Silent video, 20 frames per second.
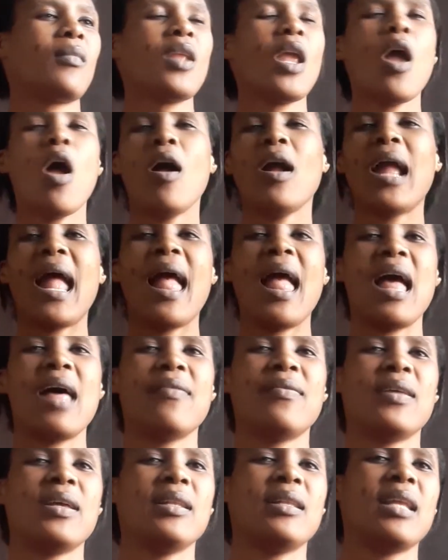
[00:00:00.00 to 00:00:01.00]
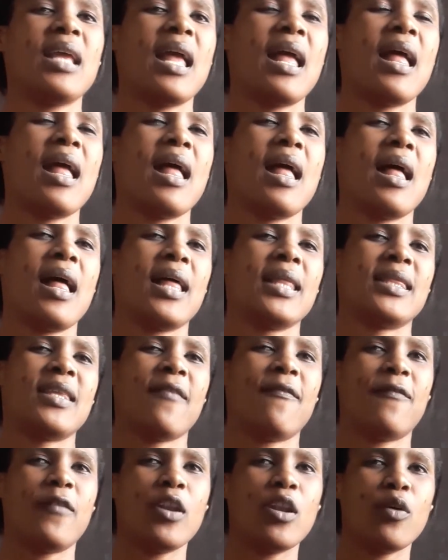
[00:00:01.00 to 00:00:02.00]
Okay, and then the
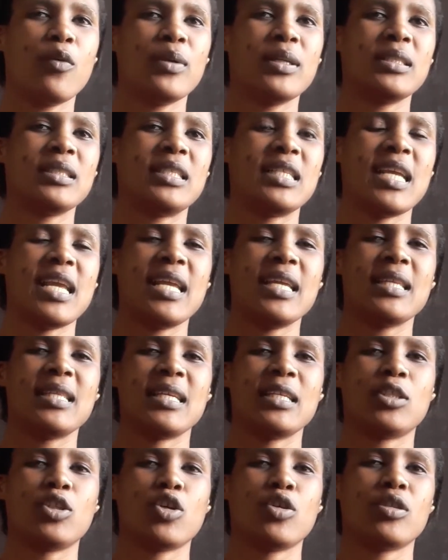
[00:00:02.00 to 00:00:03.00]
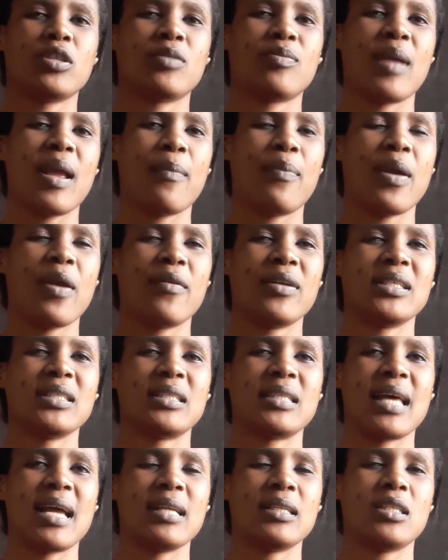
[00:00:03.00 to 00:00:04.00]
following day they told my parents
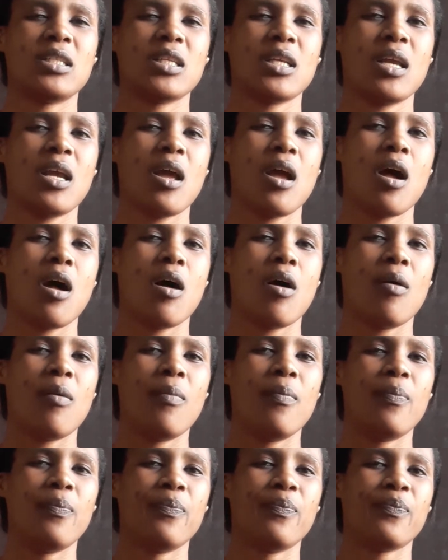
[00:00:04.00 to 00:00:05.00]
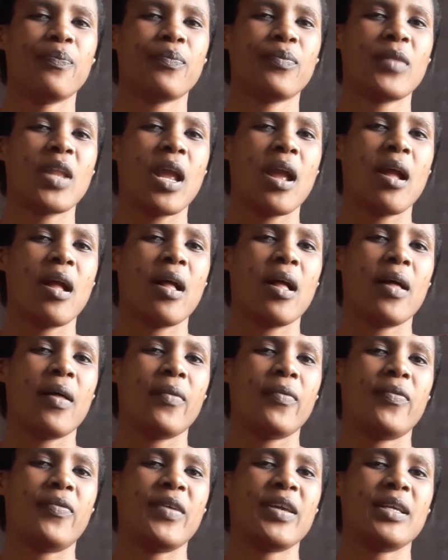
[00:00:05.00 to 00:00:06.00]
that um
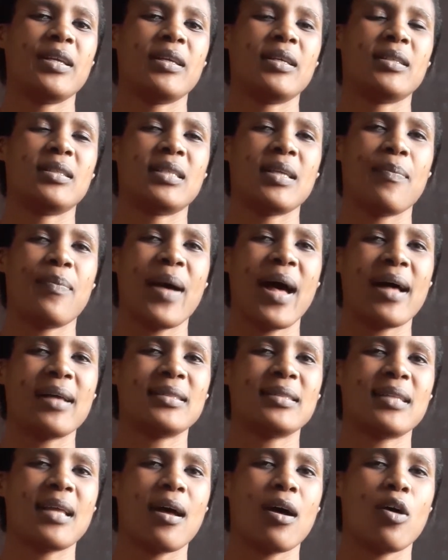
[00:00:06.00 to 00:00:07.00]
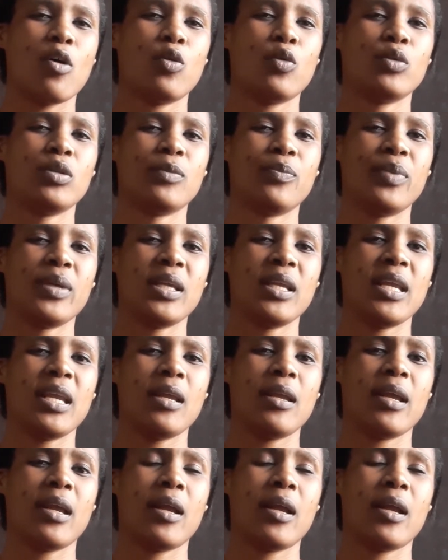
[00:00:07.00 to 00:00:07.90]
there's a pastor who'll be